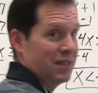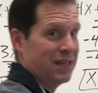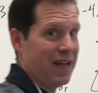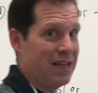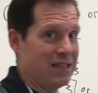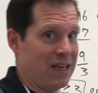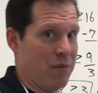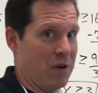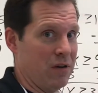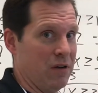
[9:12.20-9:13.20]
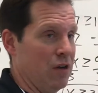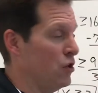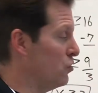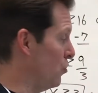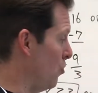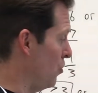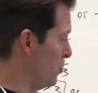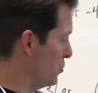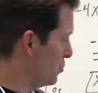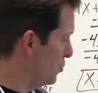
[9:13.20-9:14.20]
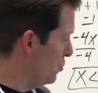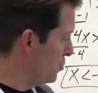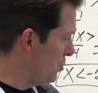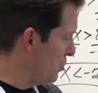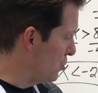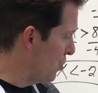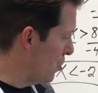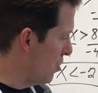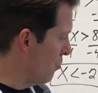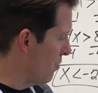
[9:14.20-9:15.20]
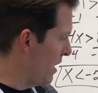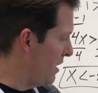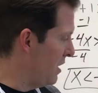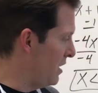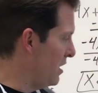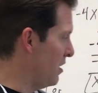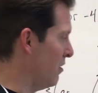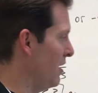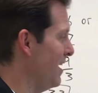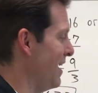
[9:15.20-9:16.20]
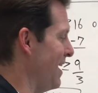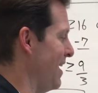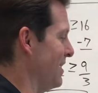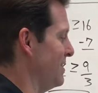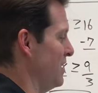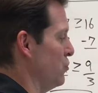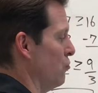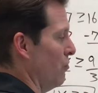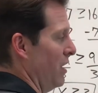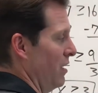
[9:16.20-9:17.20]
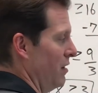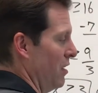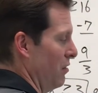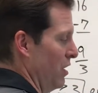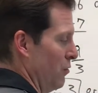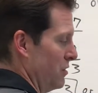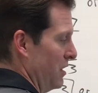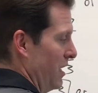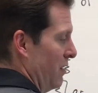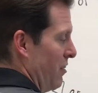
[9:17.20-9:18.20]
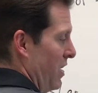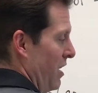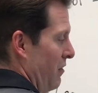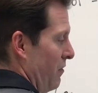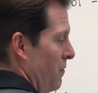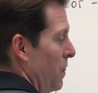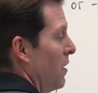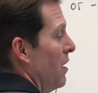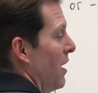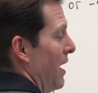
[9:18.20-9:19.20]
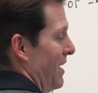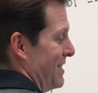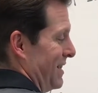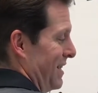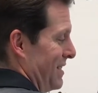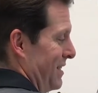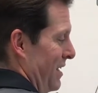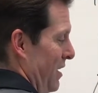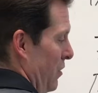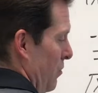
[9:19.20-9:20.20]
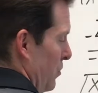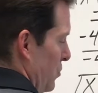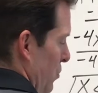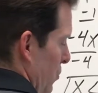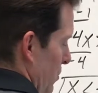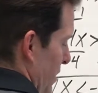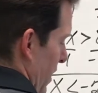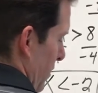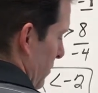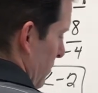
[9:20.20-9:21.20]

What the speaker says: it's an end statement. So all your solutions are right in here. X is greater than or equal to negative half, and it's less than or equal to 10.